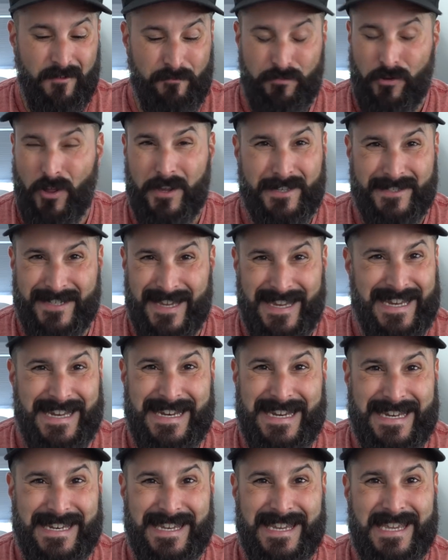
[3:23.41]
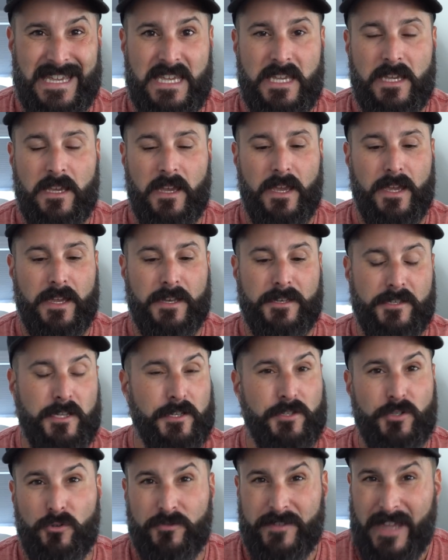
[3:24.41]
plugins like EDD and
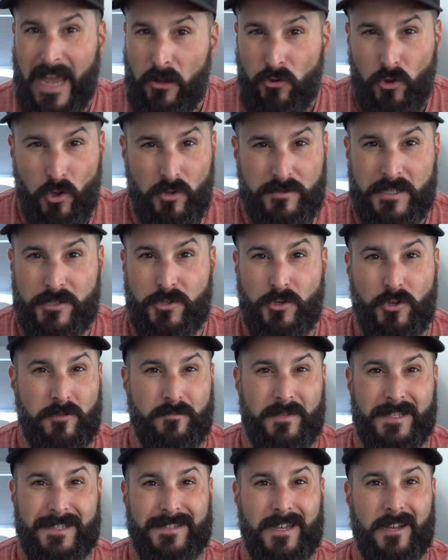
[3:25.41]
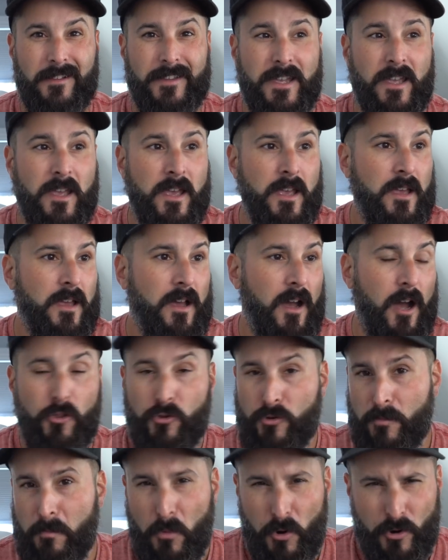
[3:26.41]
digital downloads that you could be selling,
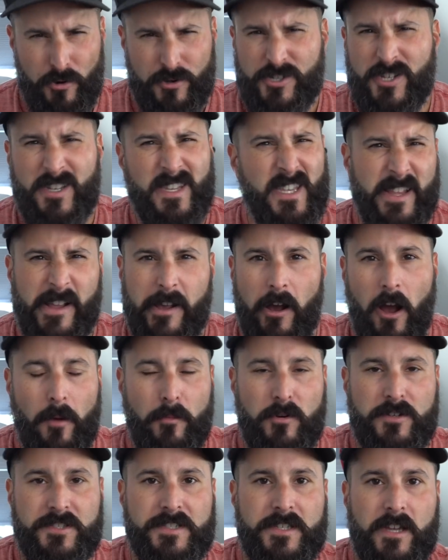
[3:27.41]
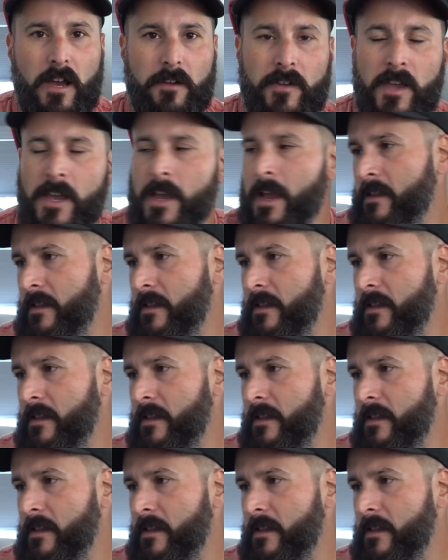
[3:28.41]
other merch and e-commerce stuff.